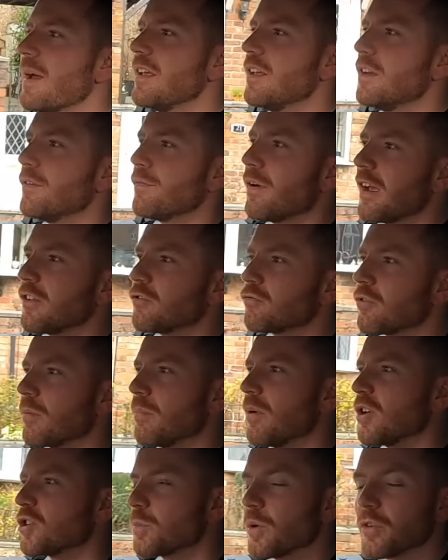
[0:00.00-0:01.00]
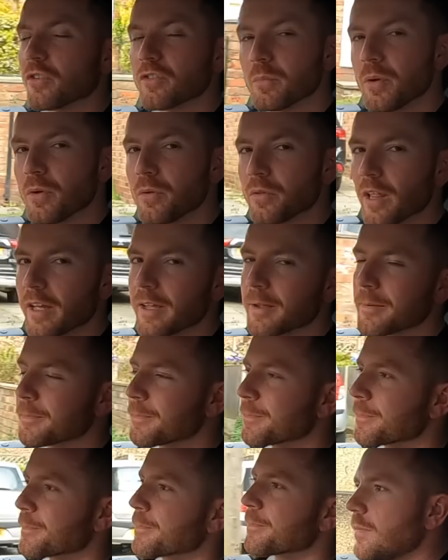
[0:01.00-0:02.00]
make your device run much more smoothly.
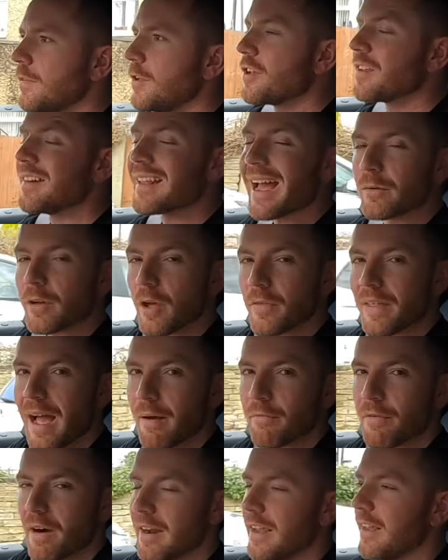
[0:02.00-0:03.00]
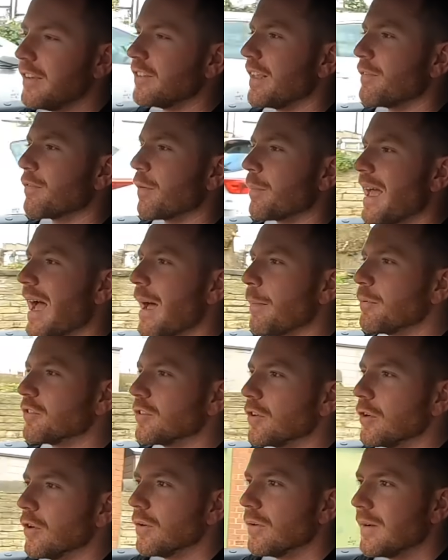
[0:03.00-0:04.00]
You can download the app very easily from the App
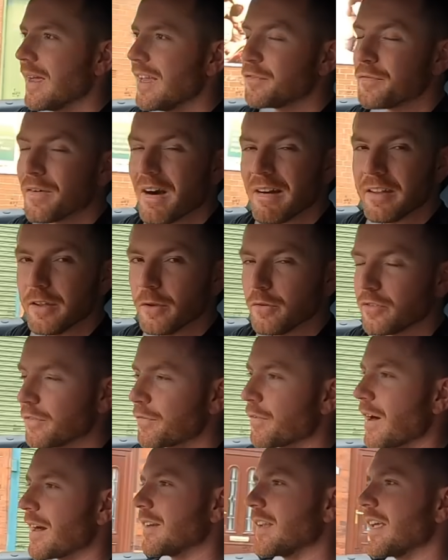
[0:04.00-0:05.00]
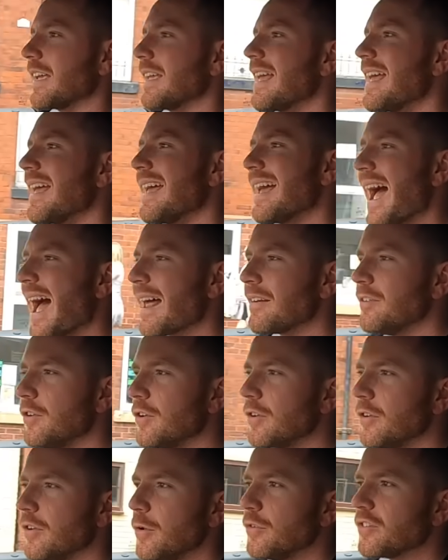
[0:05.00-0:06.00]
Store, it's very user-friendly, and
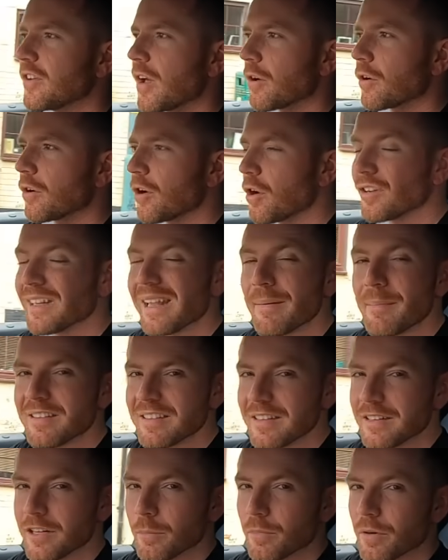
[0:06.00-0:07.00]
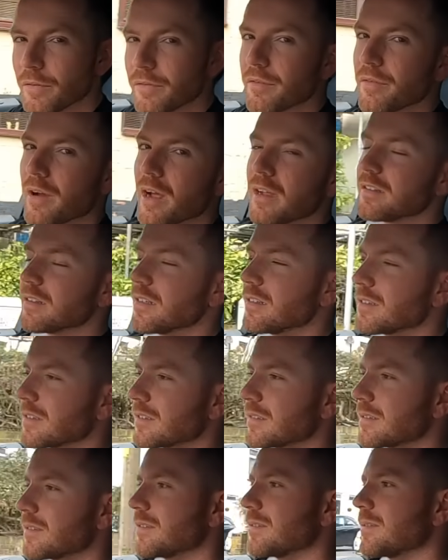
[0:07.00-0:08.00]
you can use it on an unlimited number of
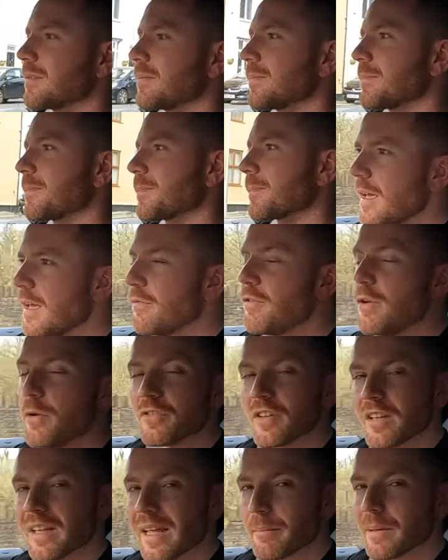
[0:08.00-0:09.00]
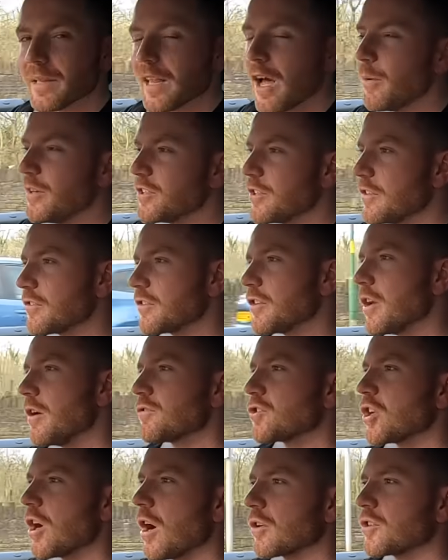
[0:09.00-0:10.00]
devices. If you use the link below, which is
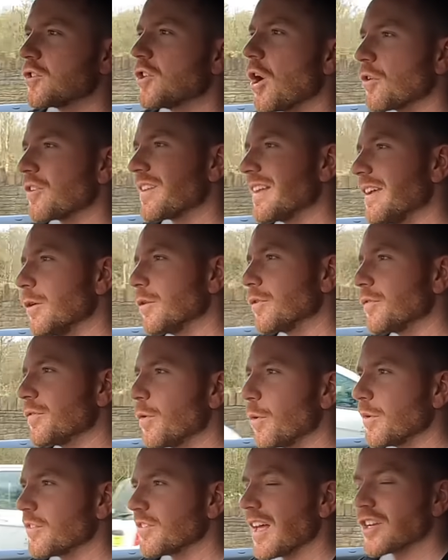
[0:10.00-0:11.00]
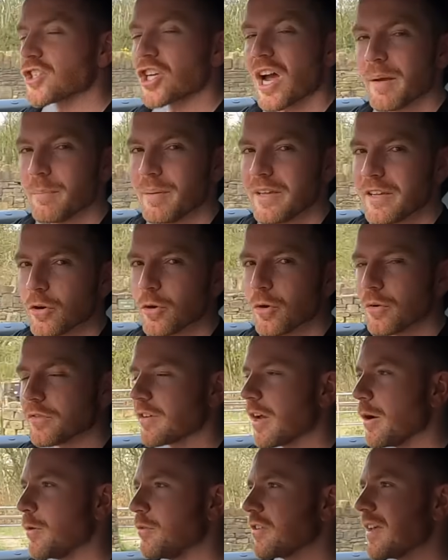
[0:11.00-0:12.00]

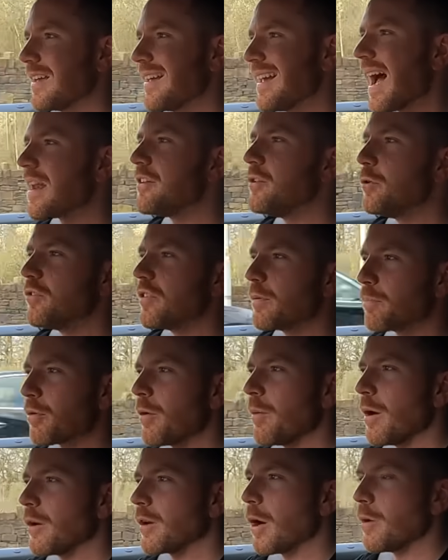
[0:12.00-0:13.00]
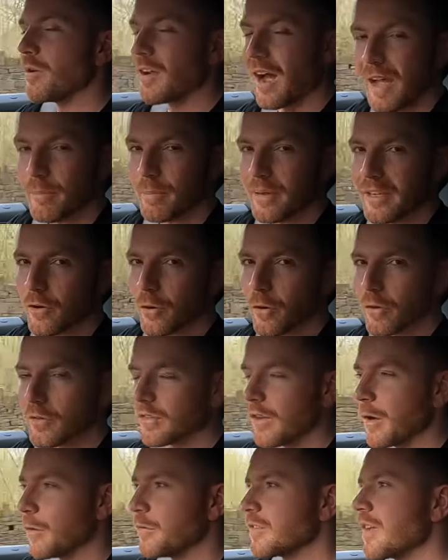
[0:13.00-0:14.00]
surfshark.deals/HighPeakAutos, and use the promo code
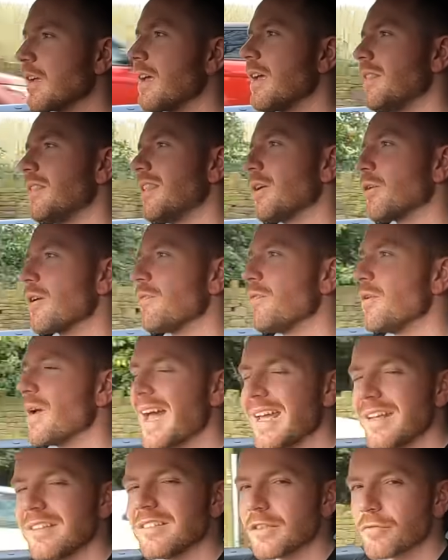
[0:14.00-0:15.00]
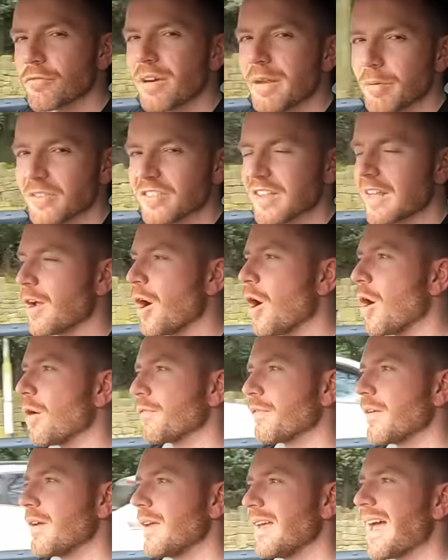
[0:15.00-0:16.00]
HighPeakAutos, they'll give you 83%
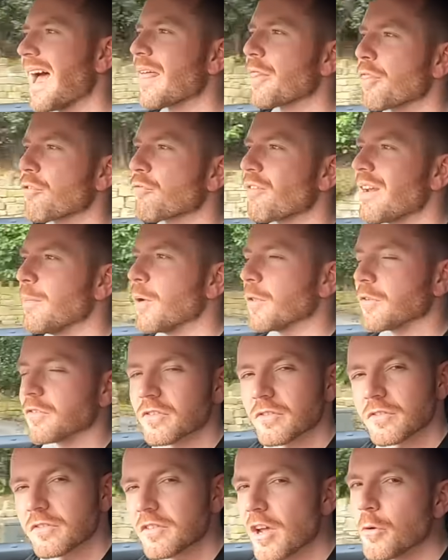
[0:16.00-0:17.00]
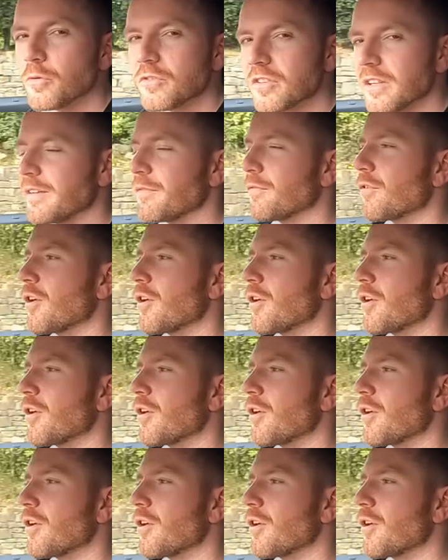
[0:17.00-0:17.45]
off and 3 months totally